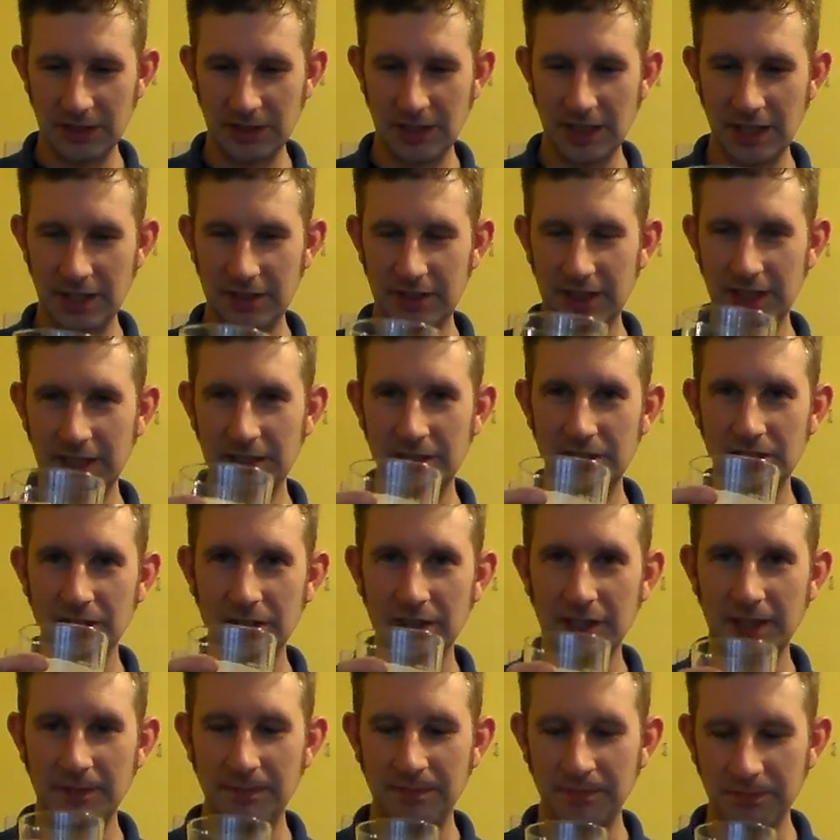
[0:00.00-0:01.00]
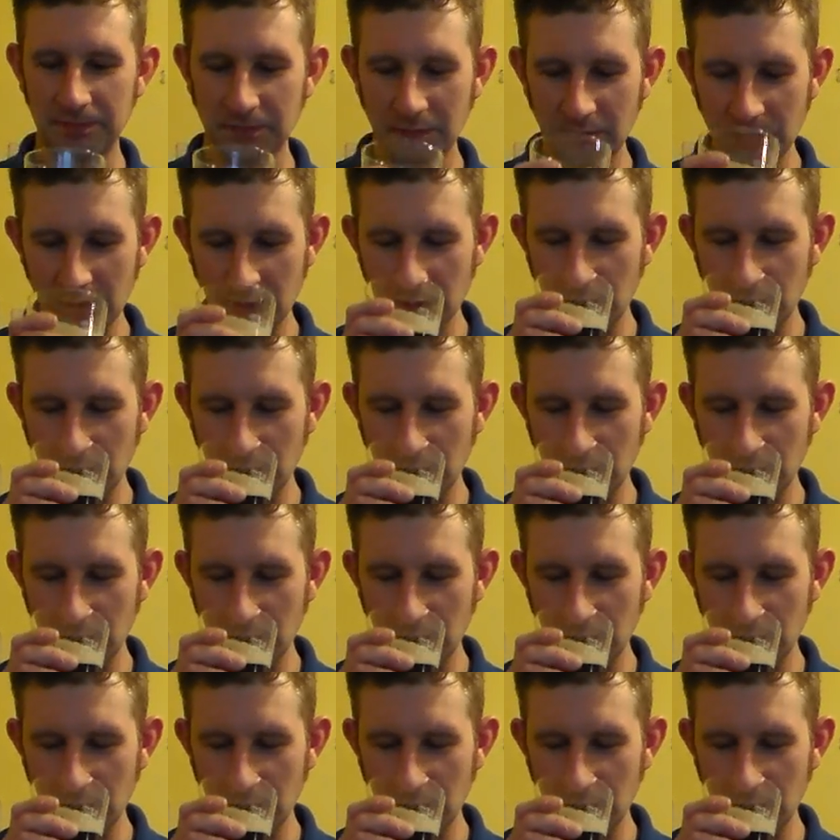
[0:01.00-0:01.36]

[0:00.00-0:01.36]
get a taste on them.